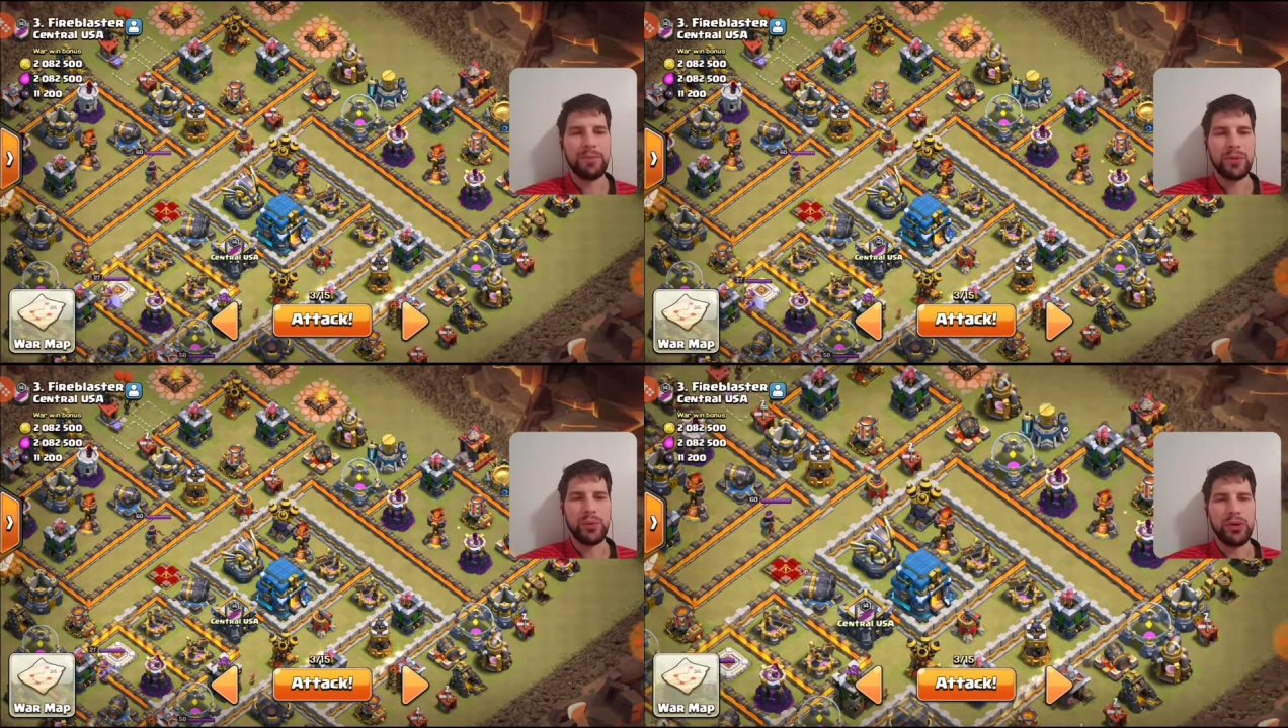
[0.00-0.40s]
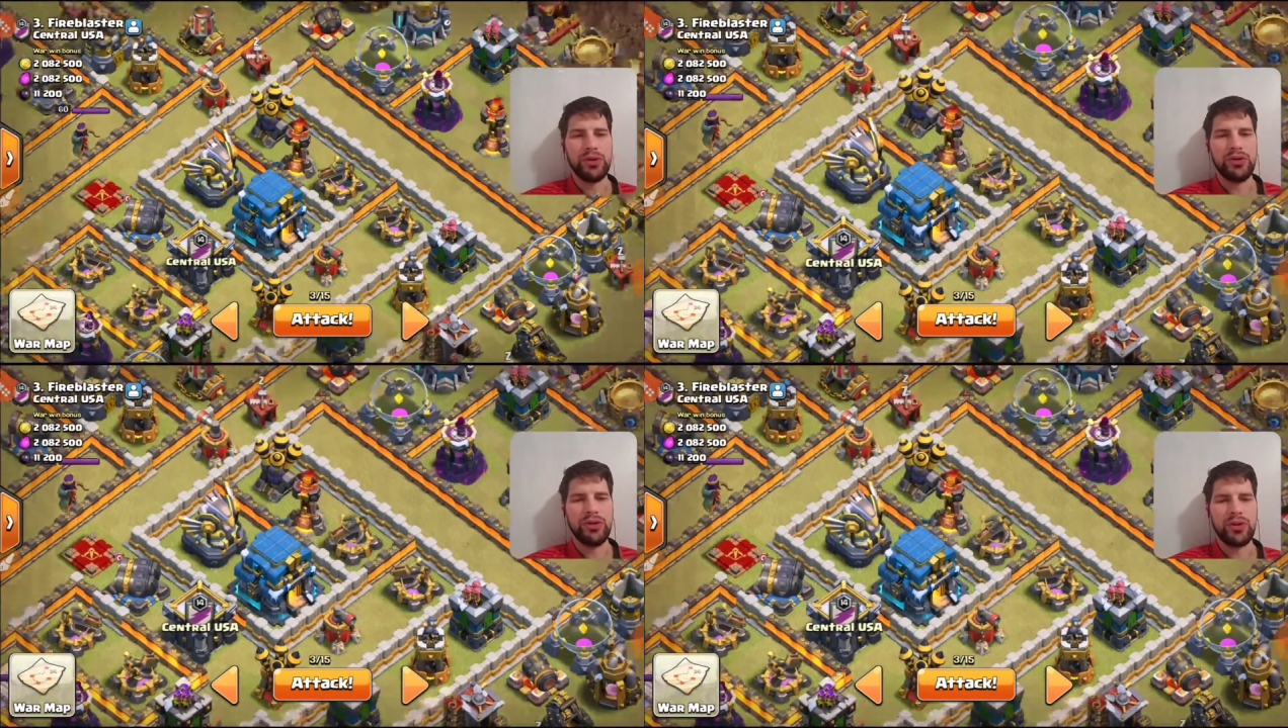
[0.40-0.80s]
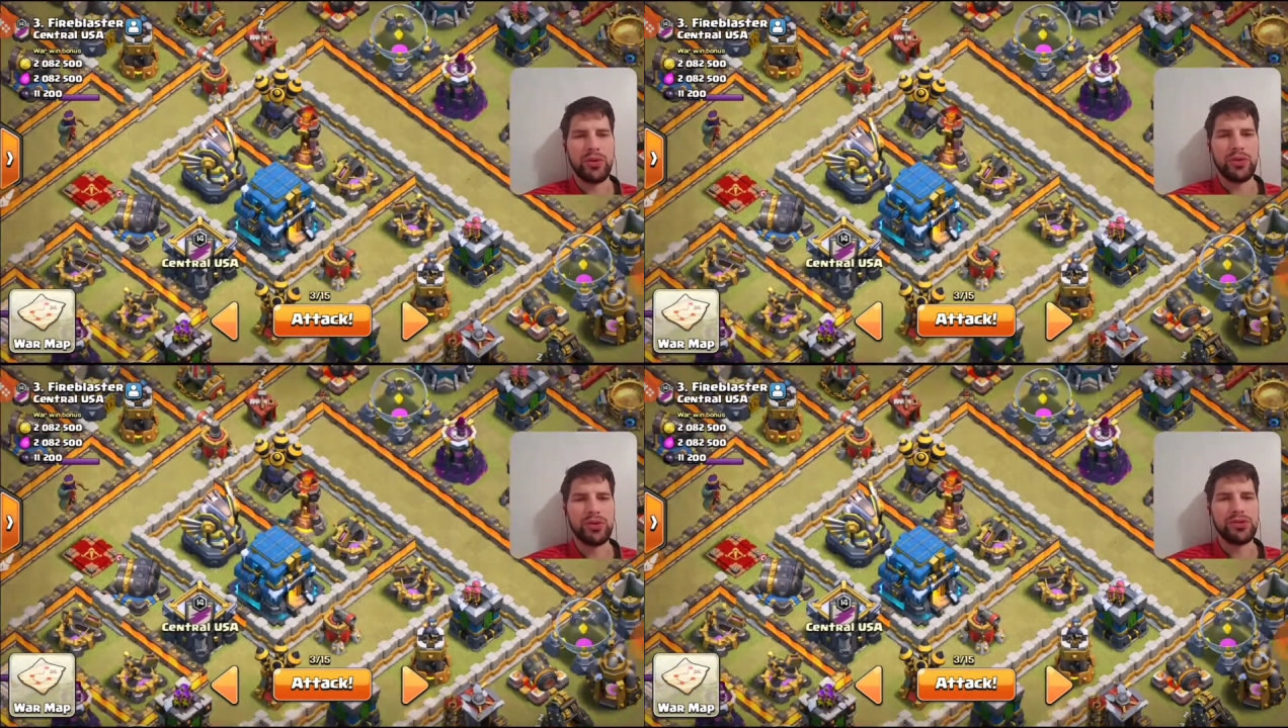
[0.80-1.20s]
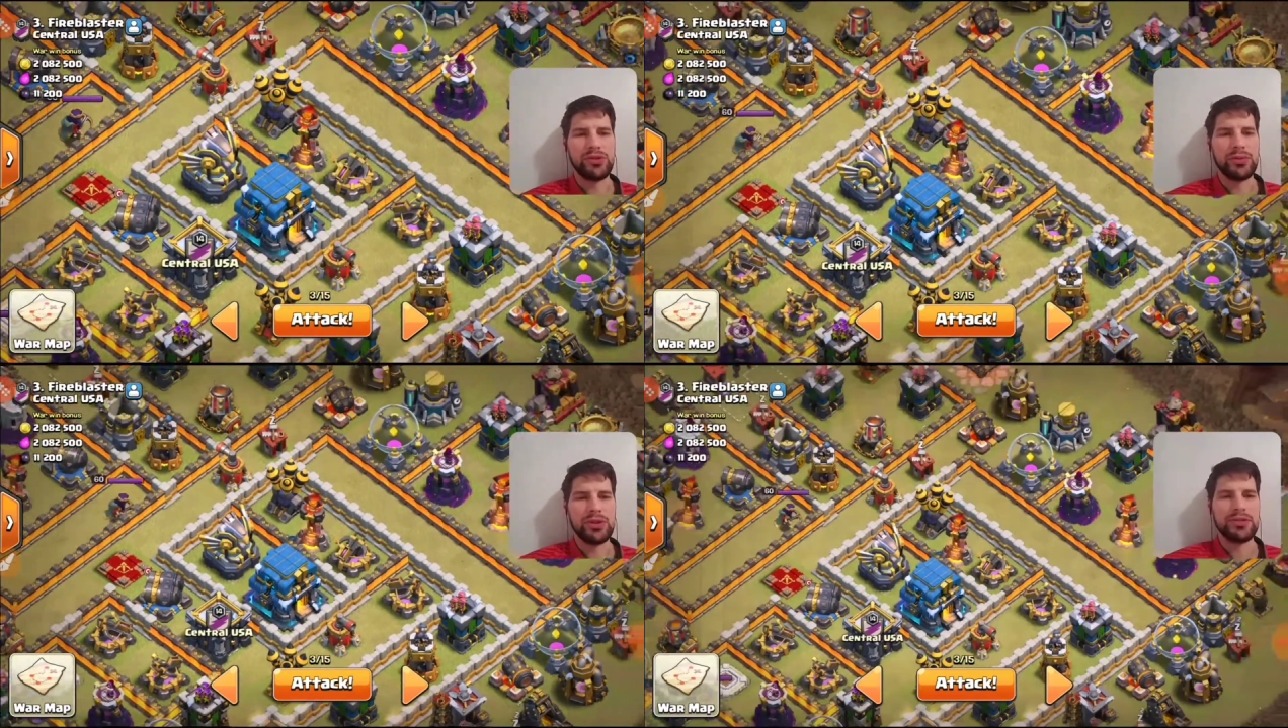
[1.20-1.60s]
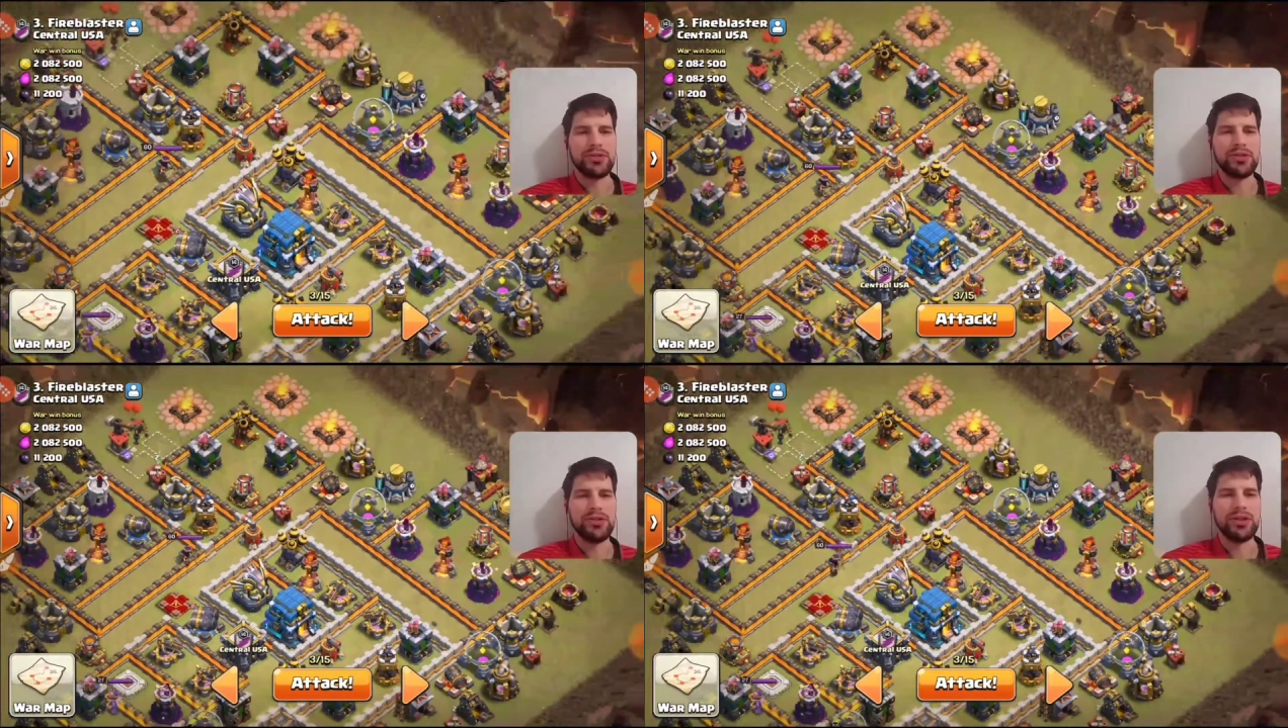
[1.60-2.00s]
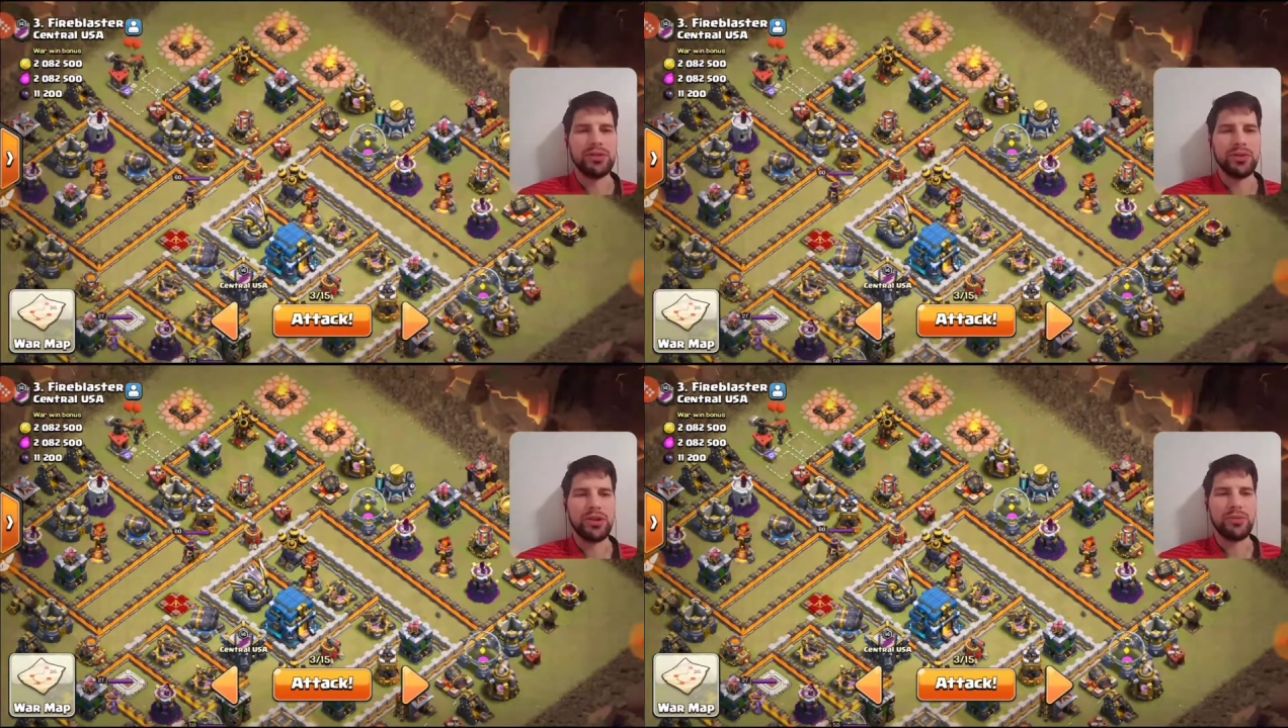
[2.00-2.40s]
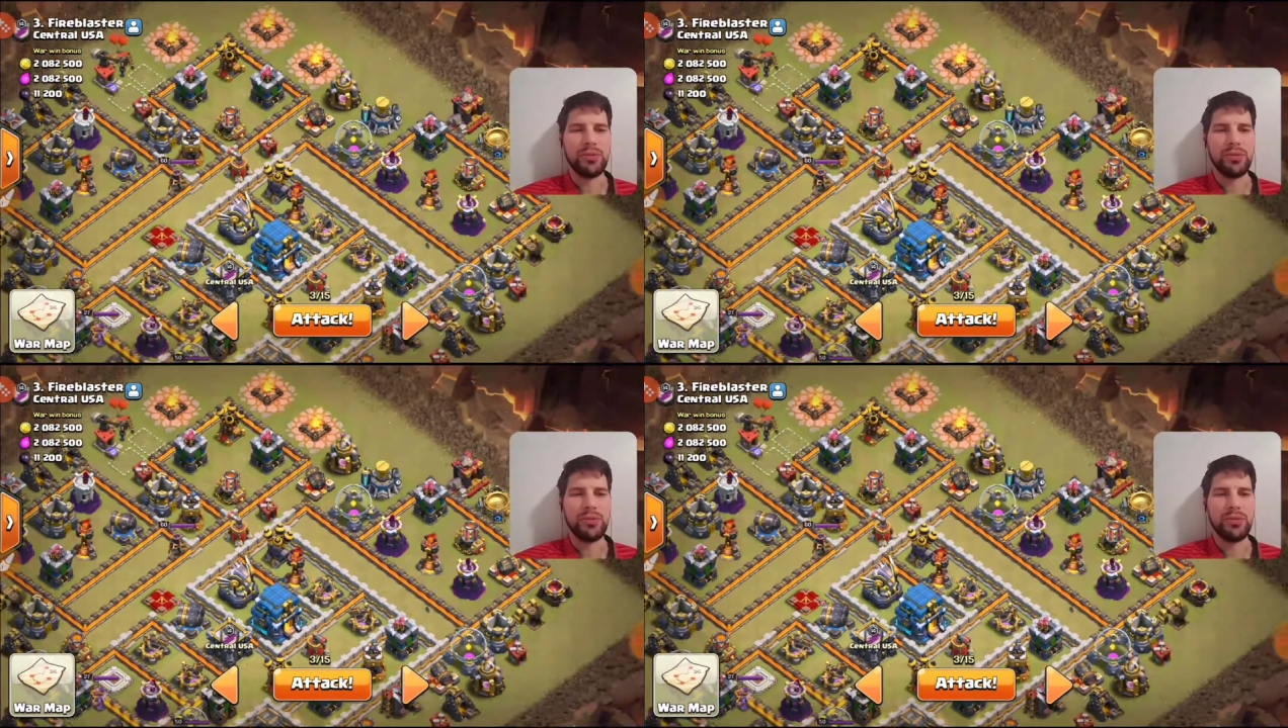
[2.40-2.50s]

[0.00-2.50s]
and when they're in the core it's a little bit easier to deal with,